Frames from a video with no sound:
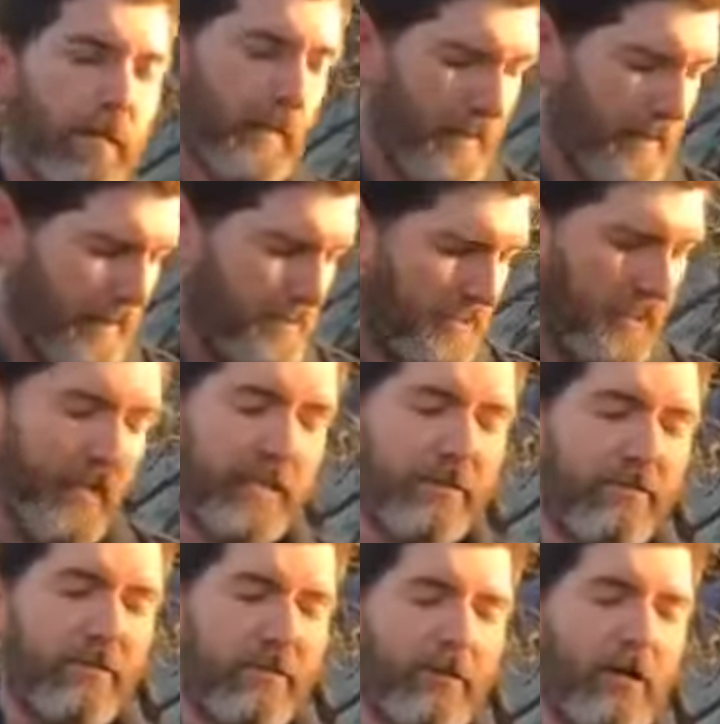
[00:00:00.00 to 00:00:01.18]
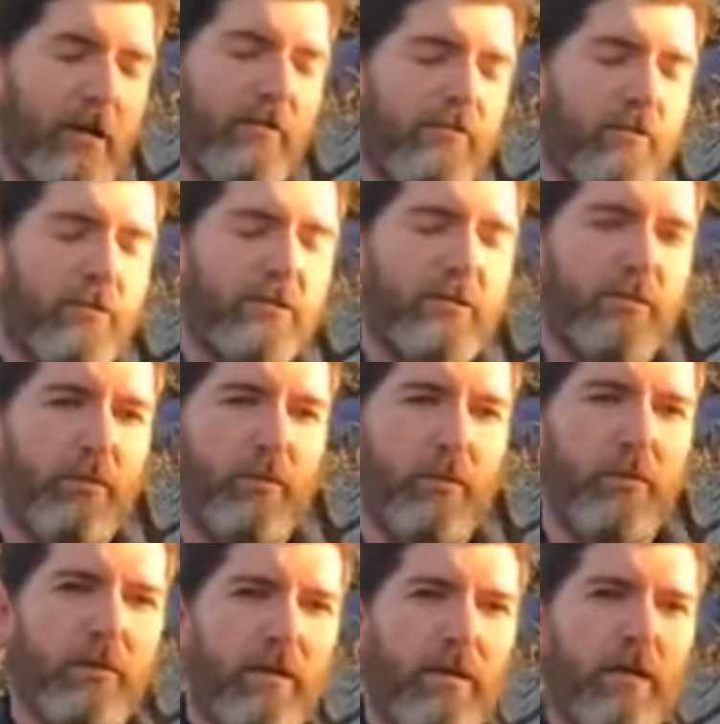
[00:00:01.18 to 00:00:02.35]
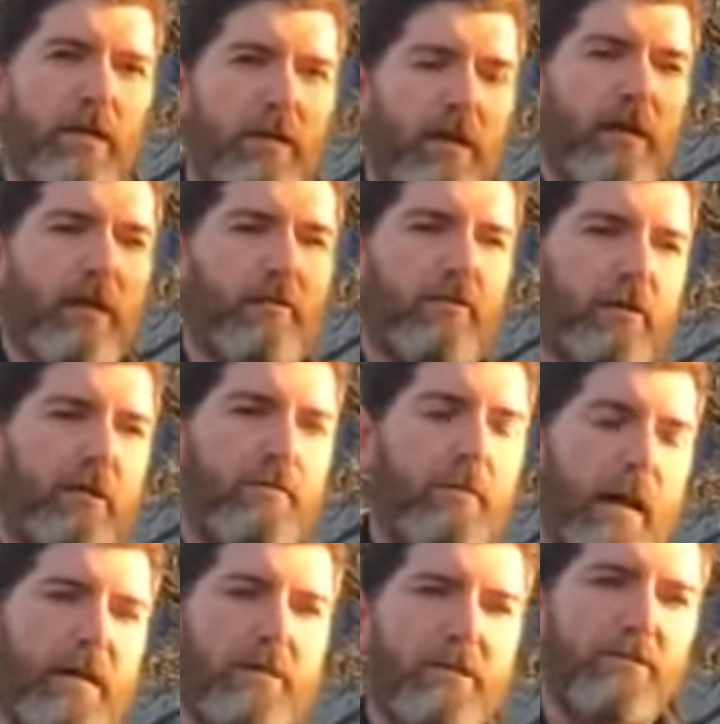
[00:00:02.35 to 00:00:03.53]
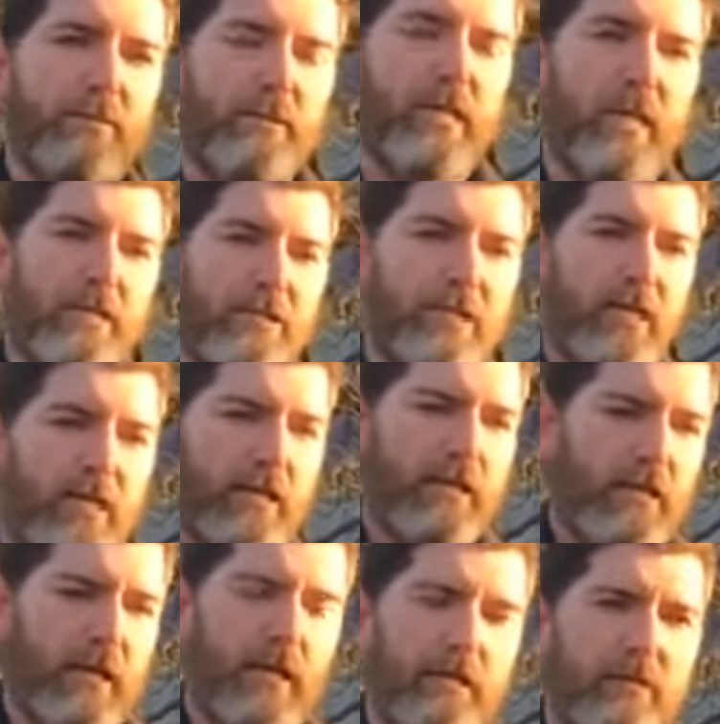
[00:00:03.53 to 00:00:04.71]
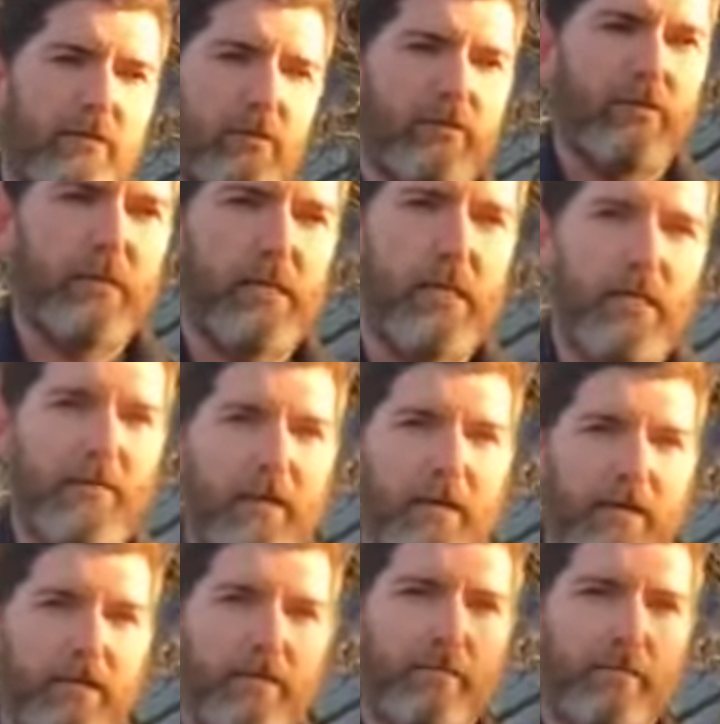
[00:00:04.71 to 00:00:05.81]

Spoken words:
They should ask for full support of the Miners Protection Act and also the Reclaim Act.